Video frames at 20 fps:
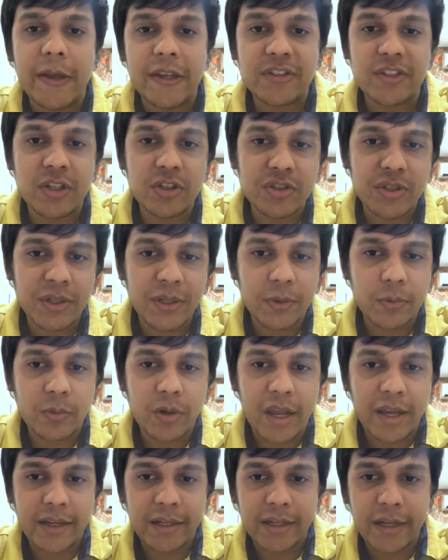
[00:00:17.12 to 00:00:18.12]
essentially,
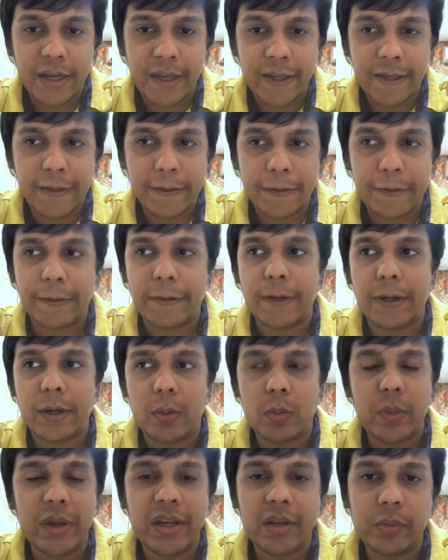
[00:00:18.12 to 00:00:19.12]
right, like
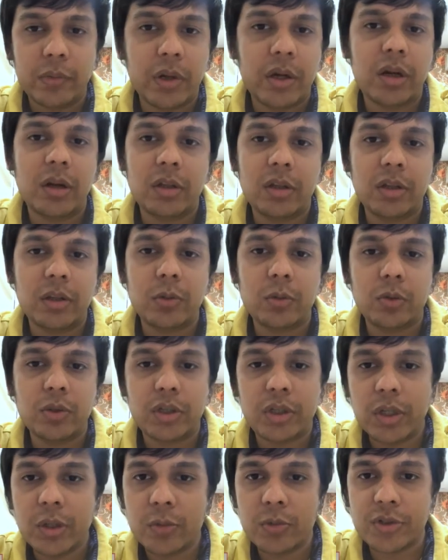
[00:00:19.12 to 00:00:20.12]
whenever you
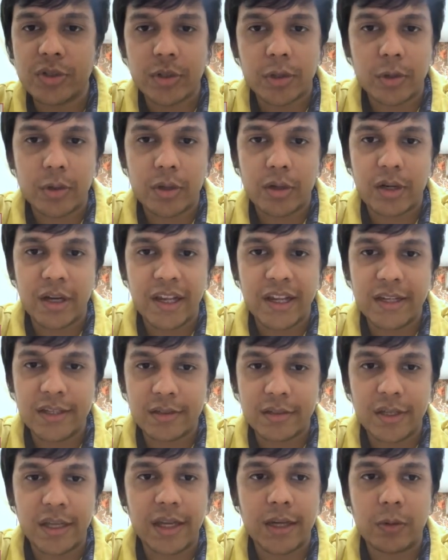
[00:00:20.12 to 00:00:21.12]
use your
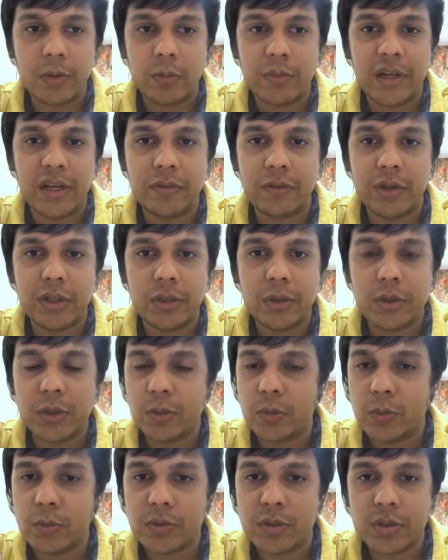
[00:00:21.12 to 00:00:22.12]
internet or whenever
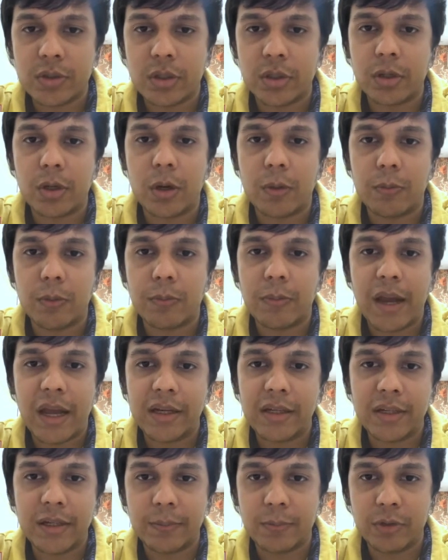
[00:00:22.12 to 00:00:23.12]
you use your
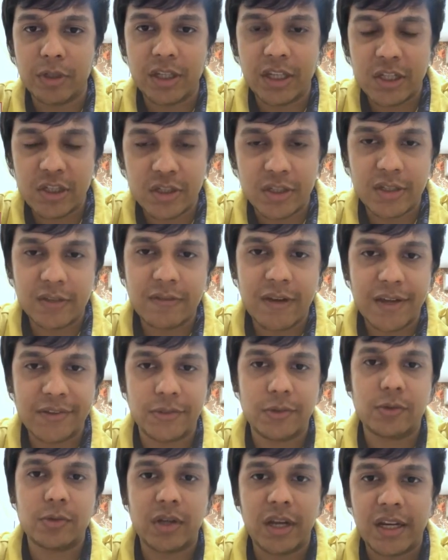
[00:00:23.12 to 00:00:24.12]
mobile communication
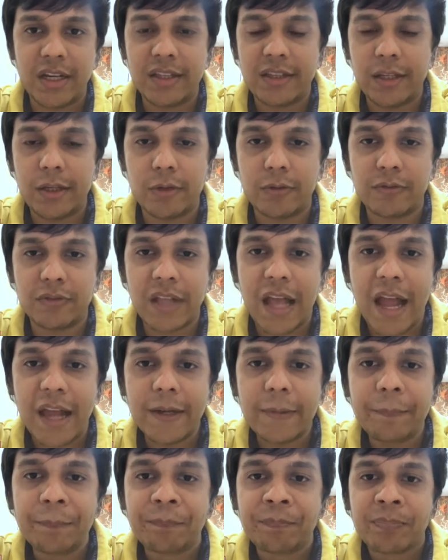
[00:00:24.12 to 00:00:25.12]
devices or anything of
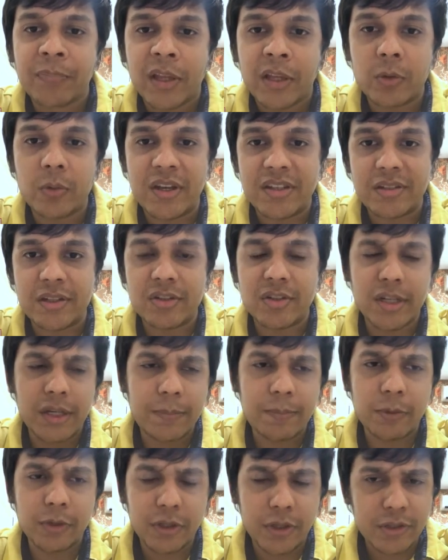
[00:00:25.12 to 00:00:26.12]
that, you
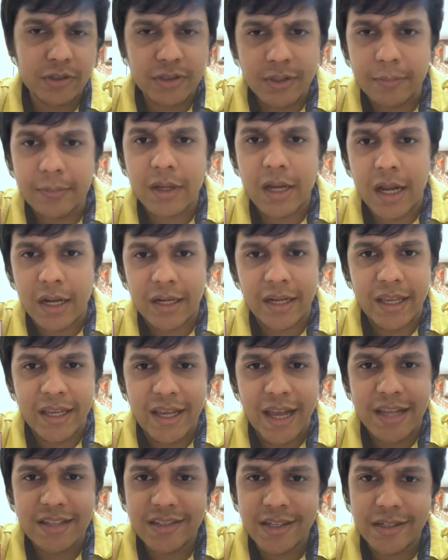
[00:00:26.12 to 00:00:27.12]
essentially put your SIM card,
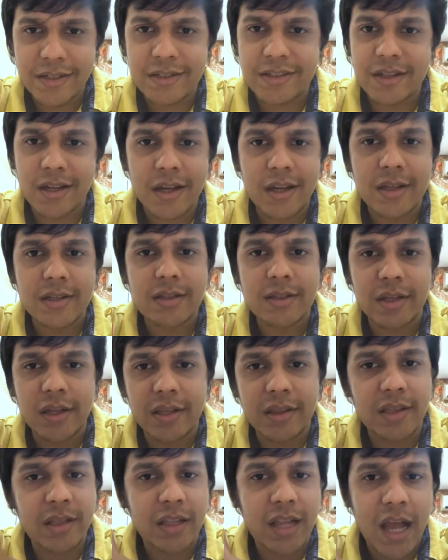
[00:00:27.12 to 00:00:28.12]
like as I discussed
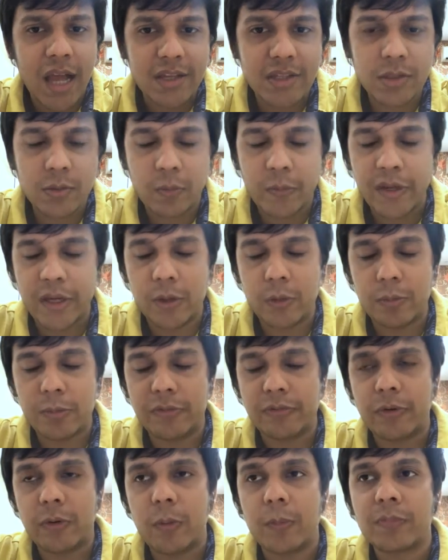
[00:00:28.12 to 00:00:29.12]
in the last video
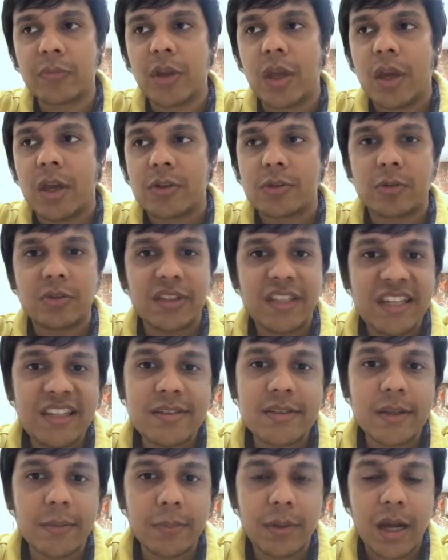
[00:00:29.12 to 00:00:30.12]
before. So
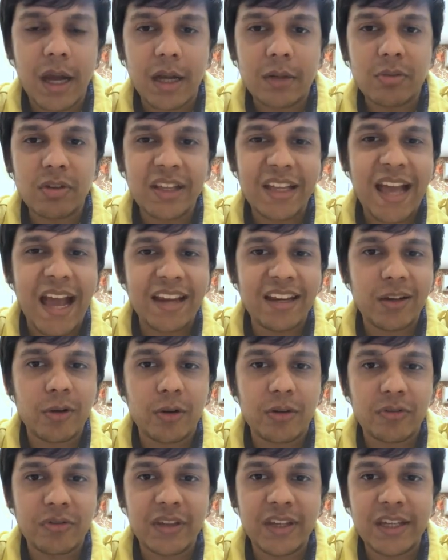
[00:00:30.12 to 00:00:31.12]
these SIM card would carry a
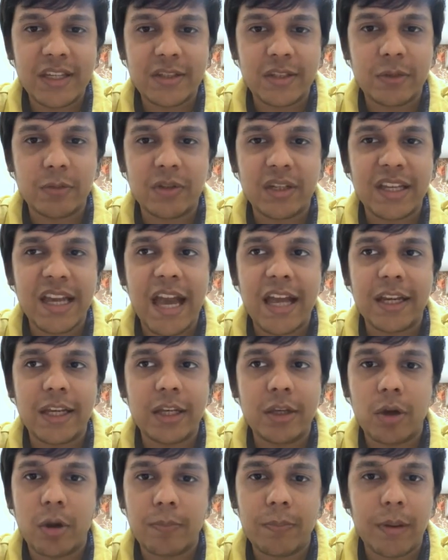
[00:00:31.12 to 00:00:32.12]
lot of keys. It would carry
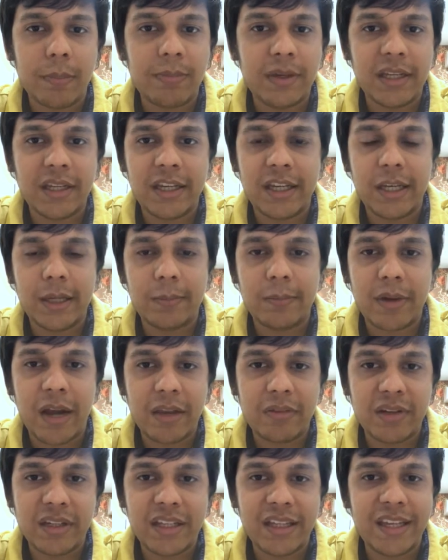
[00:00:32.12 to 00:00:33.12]
your public key,
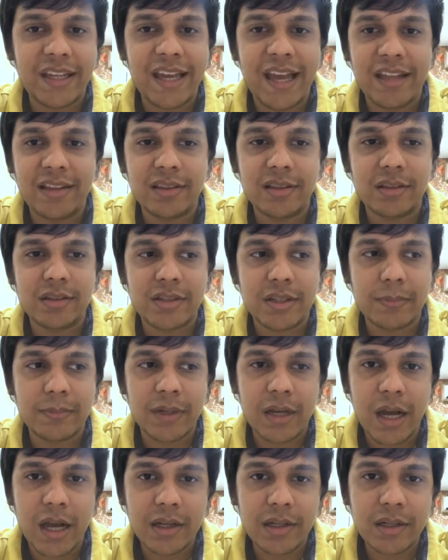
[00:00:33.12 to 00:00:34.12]
private key, and the
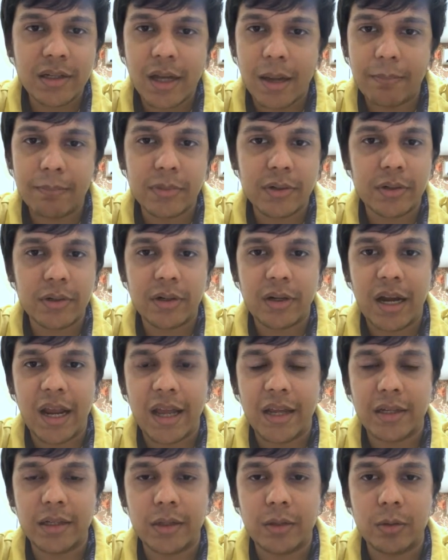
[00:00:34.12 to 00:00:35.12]
SIM card number
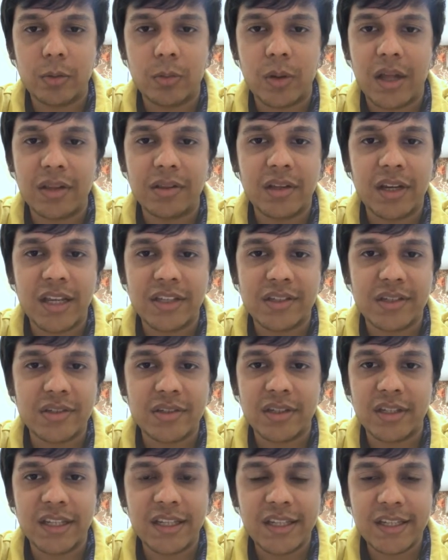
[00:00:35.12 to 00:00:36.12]
and, you know, other
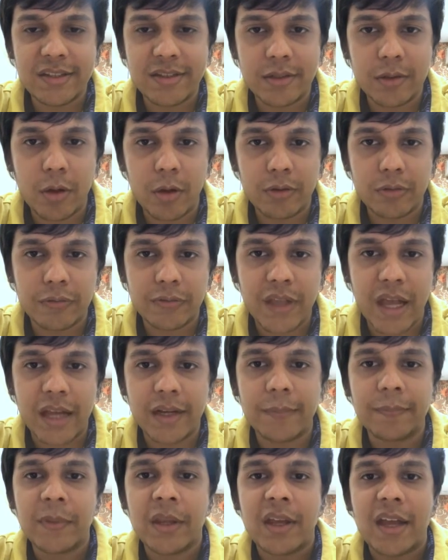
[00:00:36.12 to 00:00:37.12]
HSM keys and all of
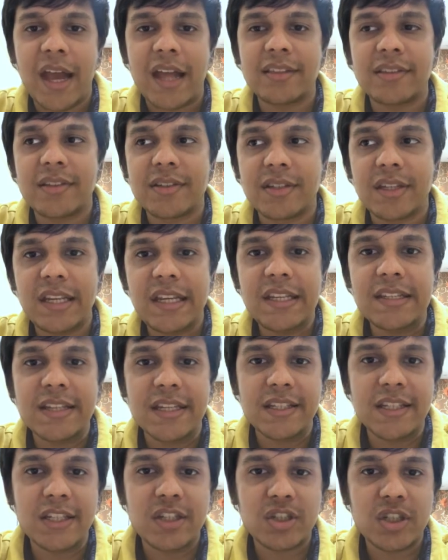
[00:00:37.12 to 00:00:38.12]
that. And this key is
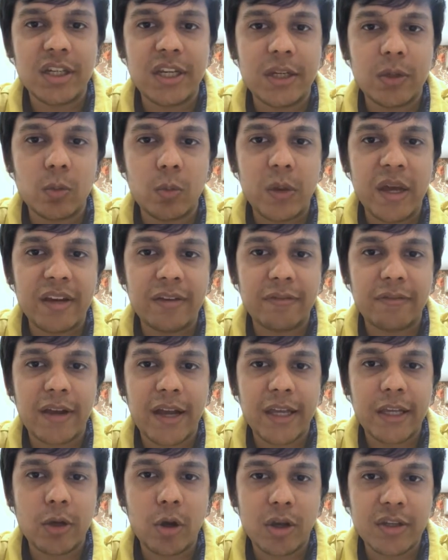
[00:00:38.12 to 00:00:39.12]
essentially to
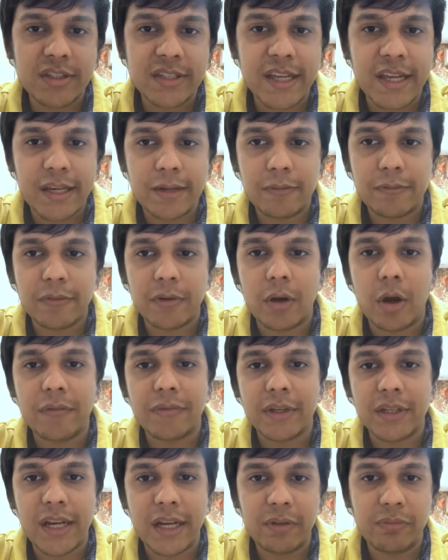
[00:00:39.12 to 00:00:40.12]
verify yourself
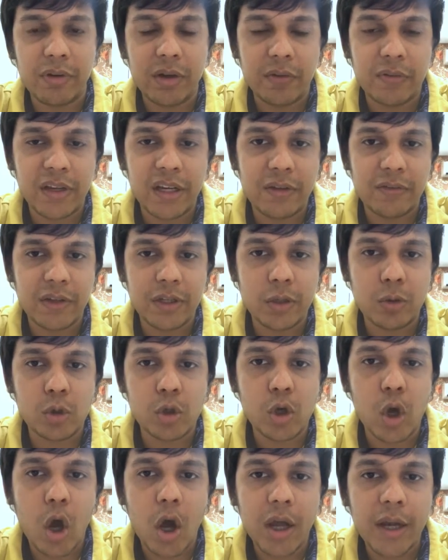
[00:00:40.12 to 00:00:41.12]
on the network whenever you
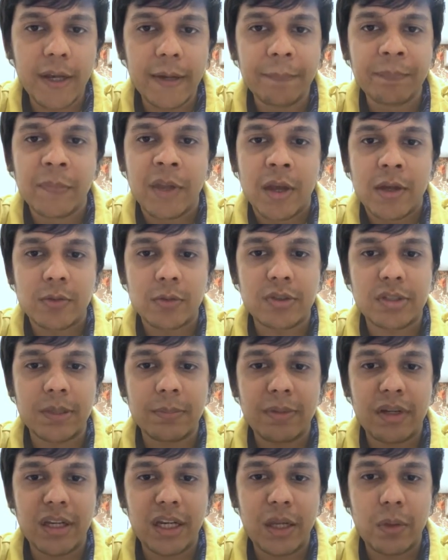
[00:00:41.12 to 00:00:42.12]
call. So
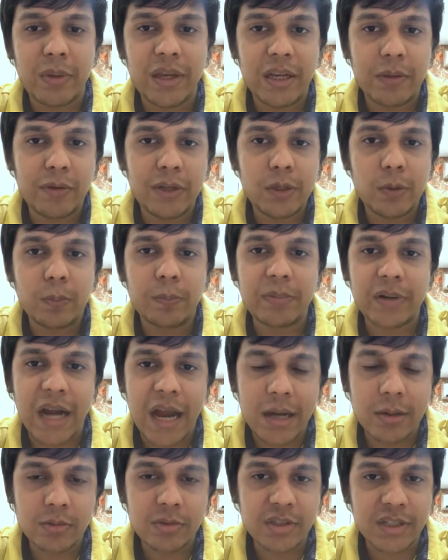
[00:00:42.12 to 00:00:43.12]
similarly, whenever you
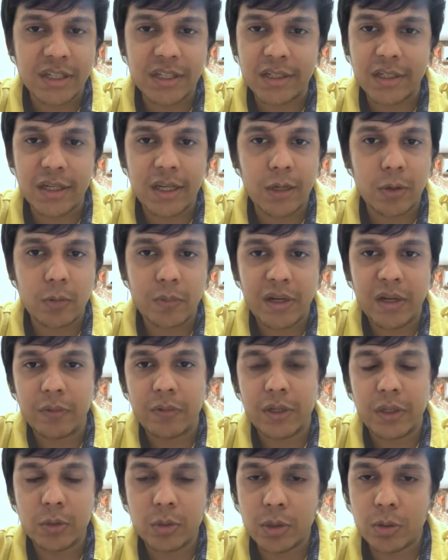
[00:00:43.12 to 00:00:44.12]
browse internet or
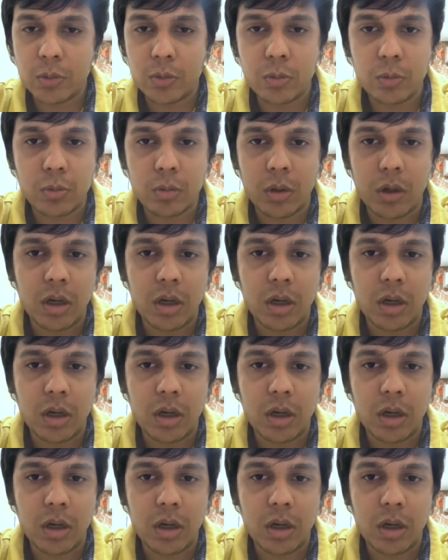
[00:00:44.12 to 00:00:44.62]
whenever you do